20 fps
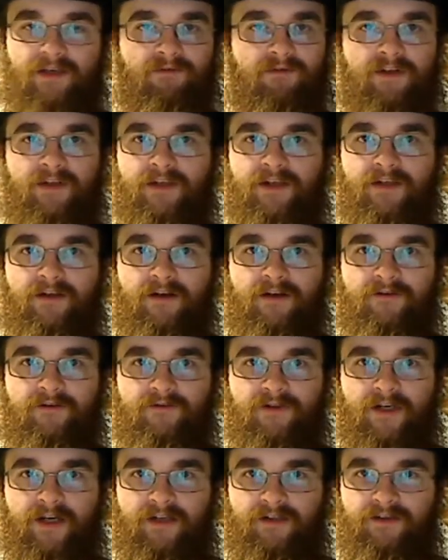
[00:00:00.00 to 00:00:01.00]

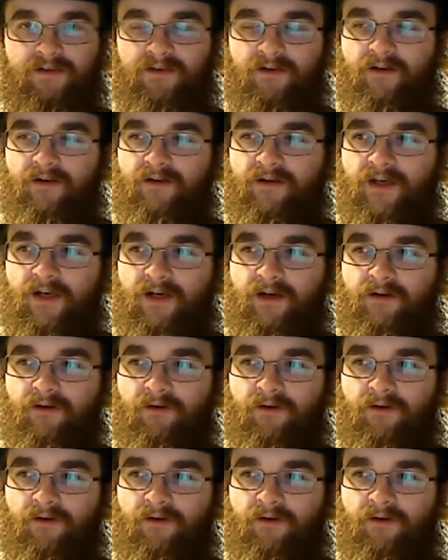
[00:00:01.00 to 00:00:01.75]
1700X at all here,